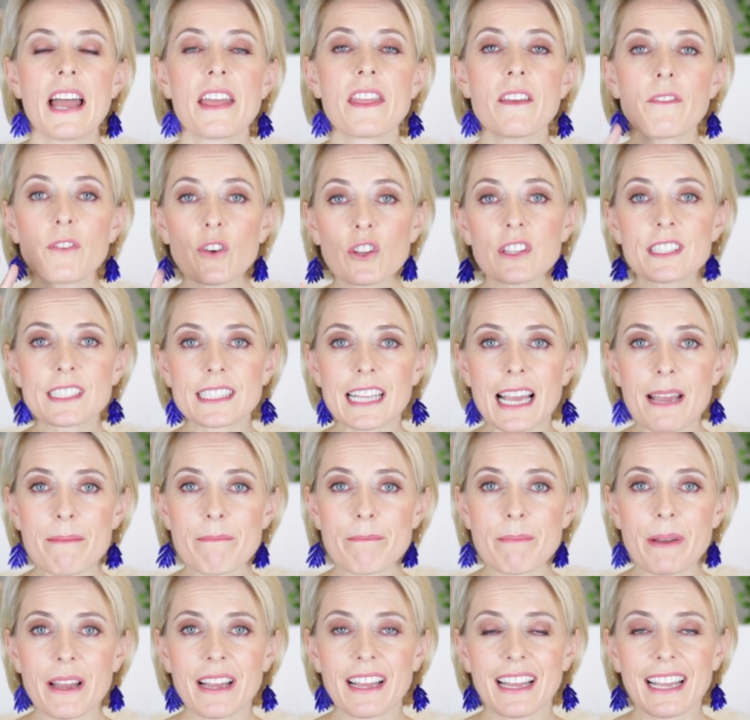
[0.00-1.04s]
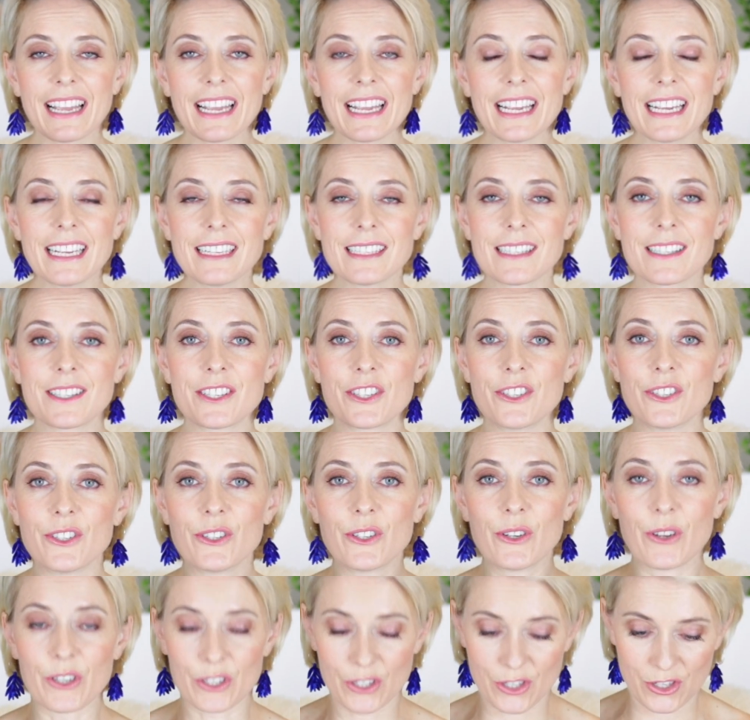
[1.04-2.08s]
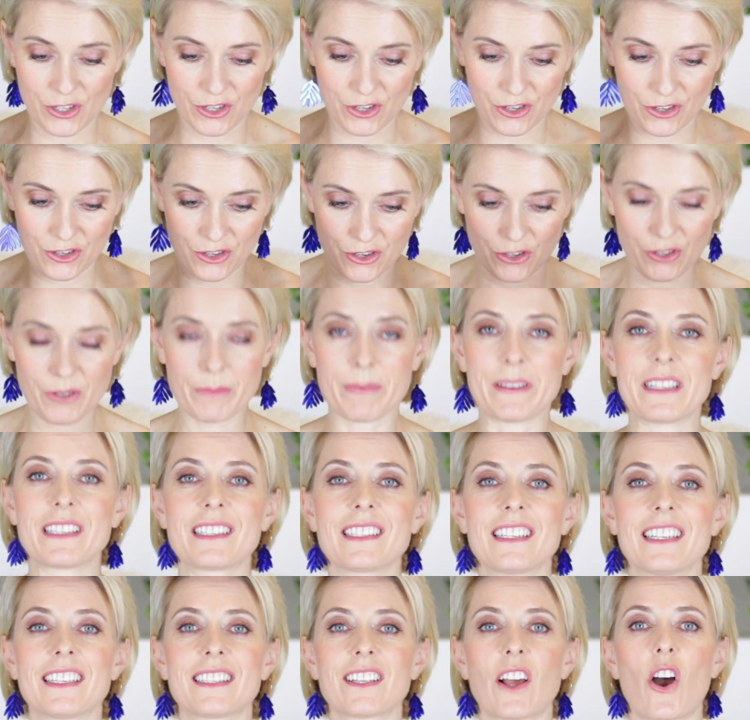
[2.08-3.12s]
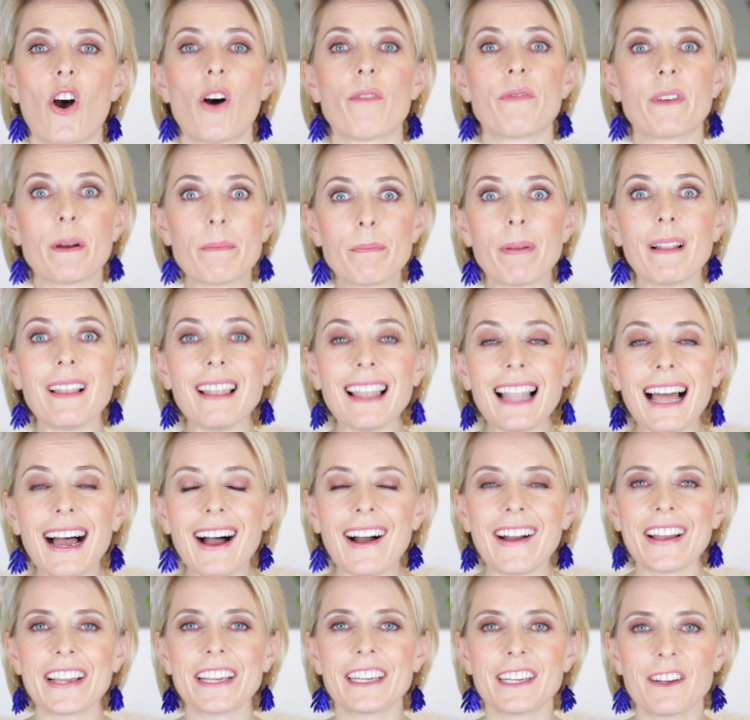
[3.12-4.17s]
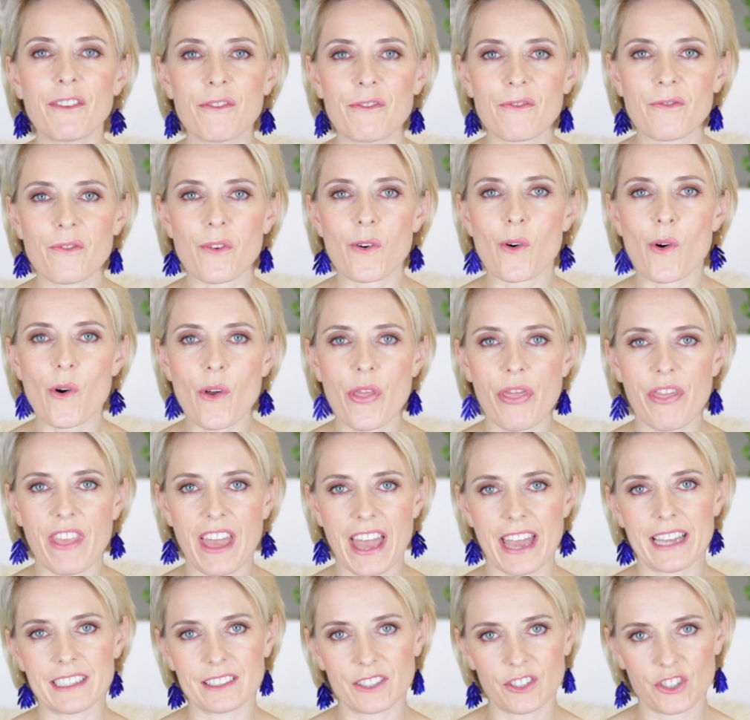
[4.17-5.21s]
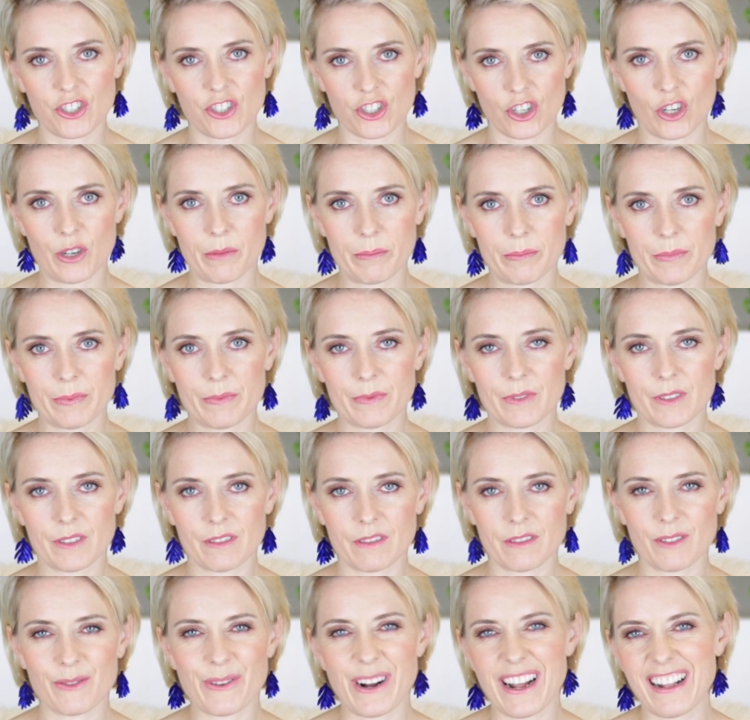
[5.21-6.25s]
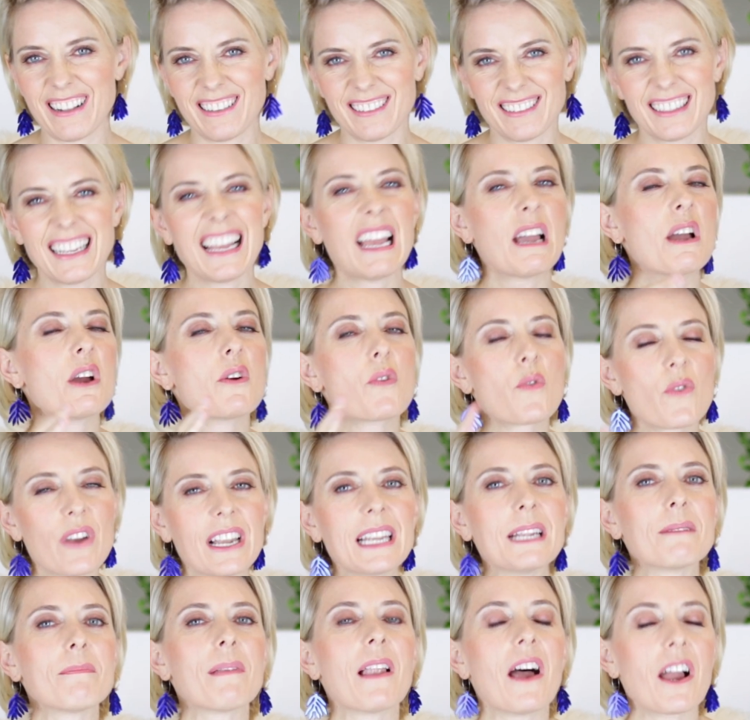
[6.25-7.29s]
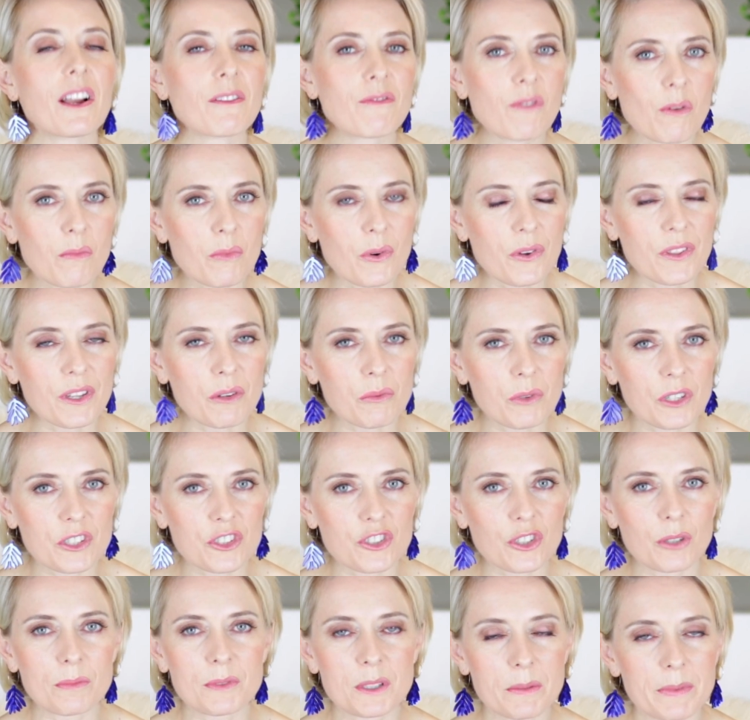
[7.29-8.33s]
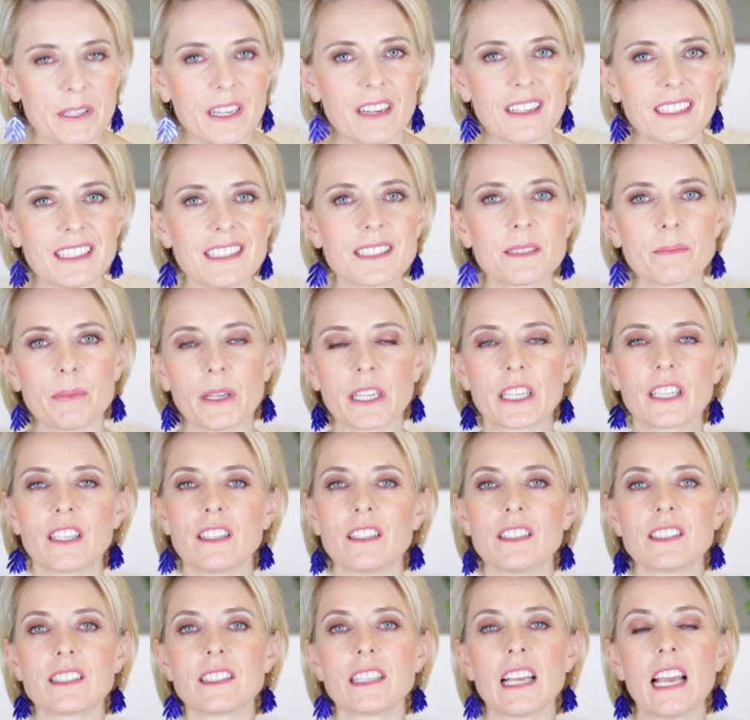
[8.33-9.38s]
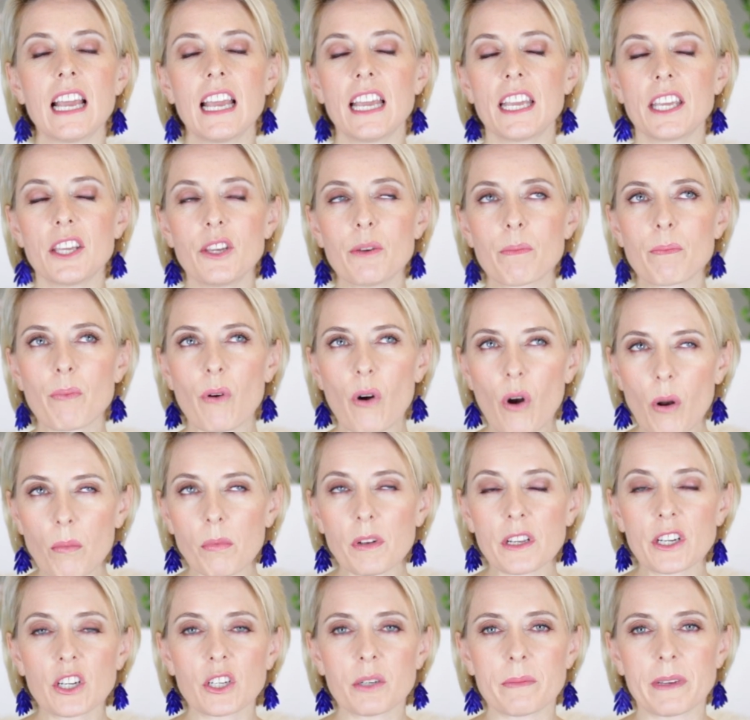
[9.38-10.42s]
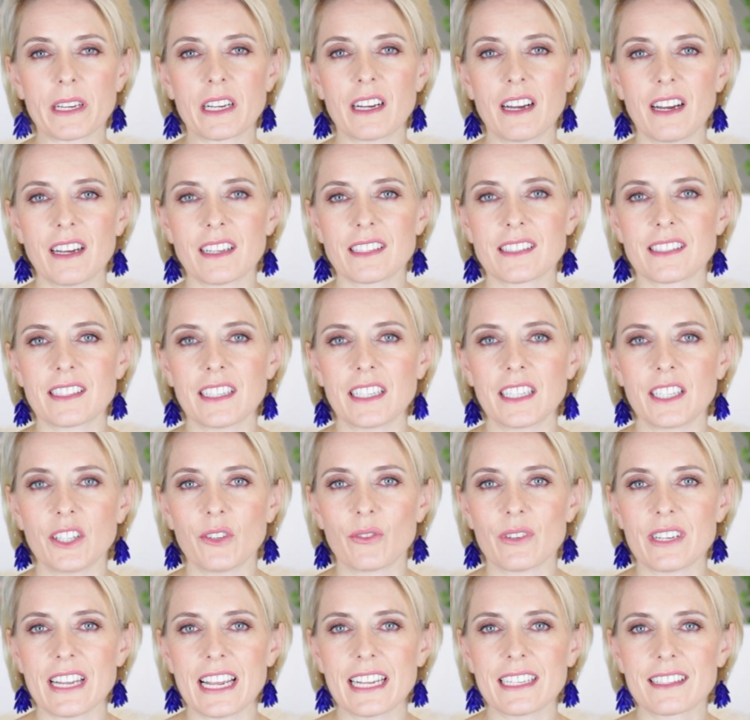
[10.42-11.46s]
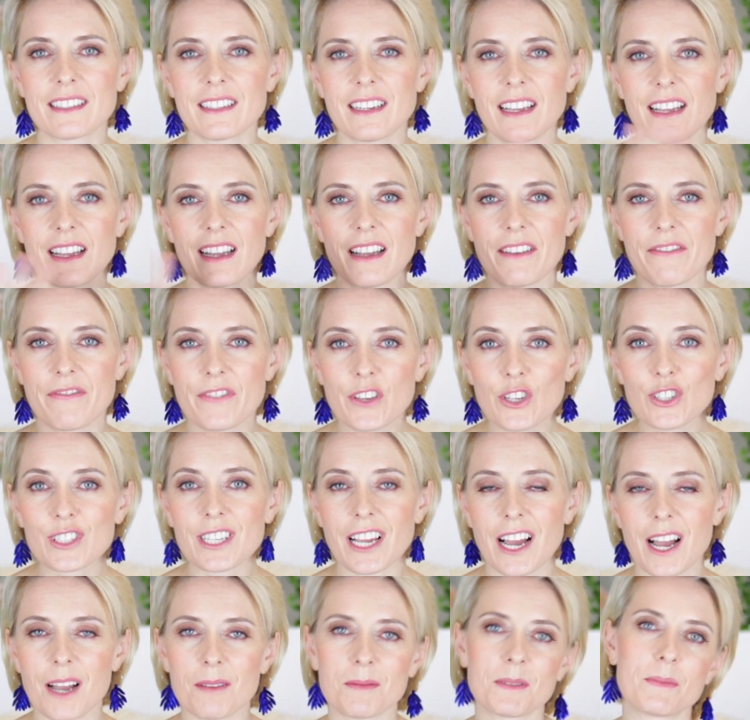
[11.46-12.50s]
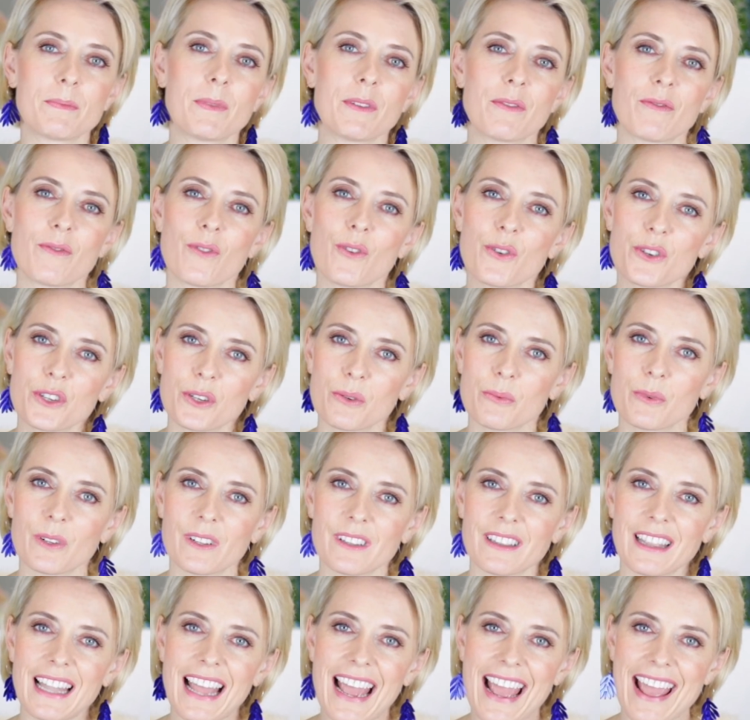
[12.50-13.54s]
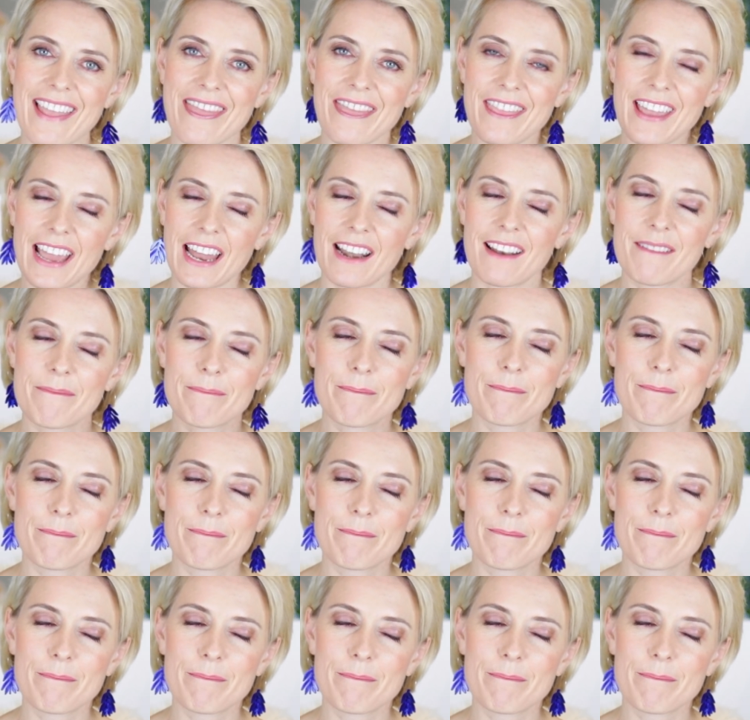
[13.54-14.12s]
The fourth step is to do the business of applying for that job. Oh, well, really applying for more than one job, to be honest, because you're probably going to be casting your net a few times before you will land that